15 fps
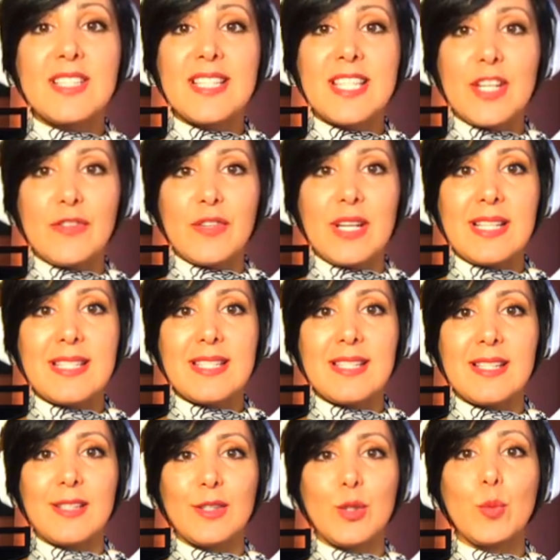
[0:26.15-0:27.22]
service
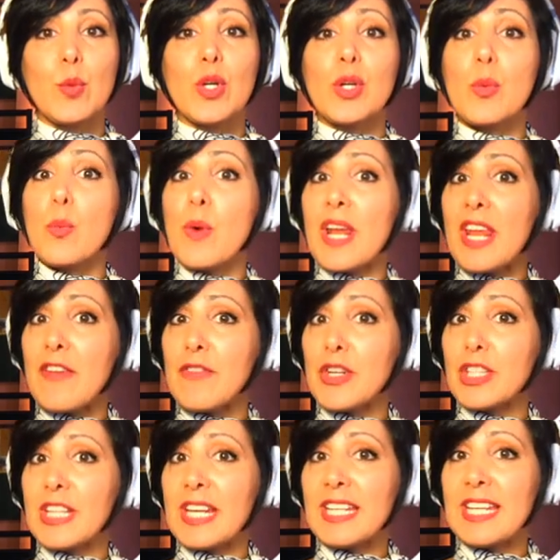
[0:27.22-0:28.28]
to work whenever
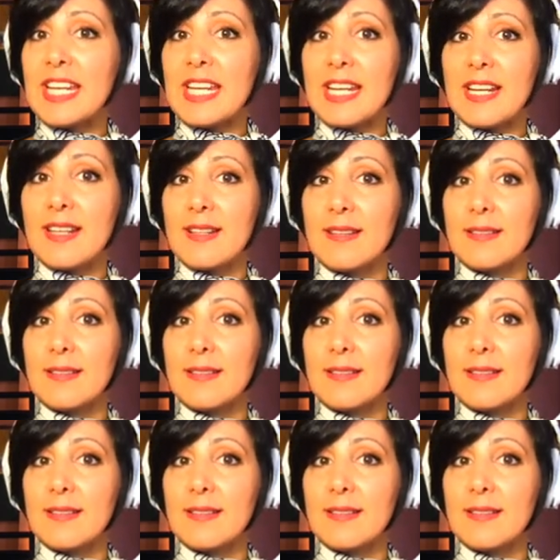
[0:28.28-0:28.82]
they need it.